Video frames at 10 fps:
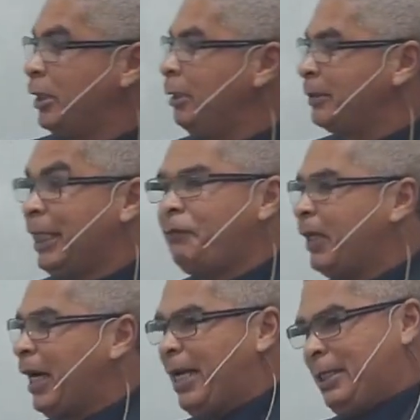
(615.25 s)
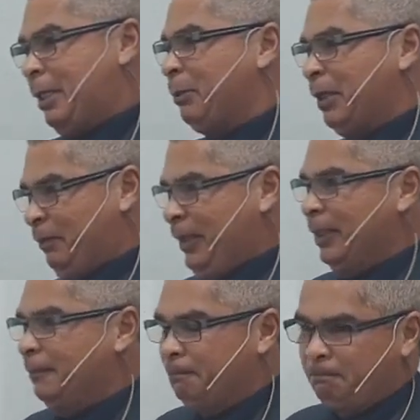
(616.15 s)
the blood of Jesus
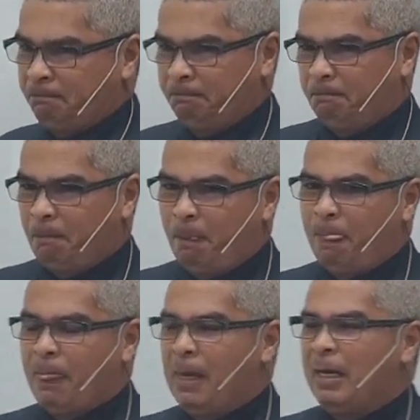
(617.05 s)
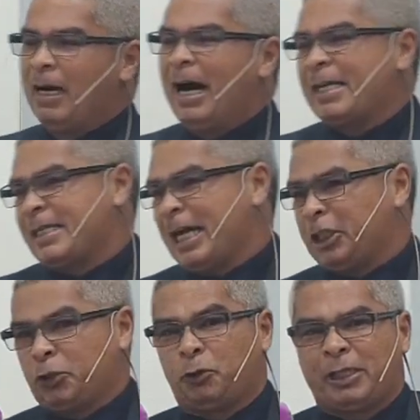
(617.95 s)
doesn't have any efficacy in my life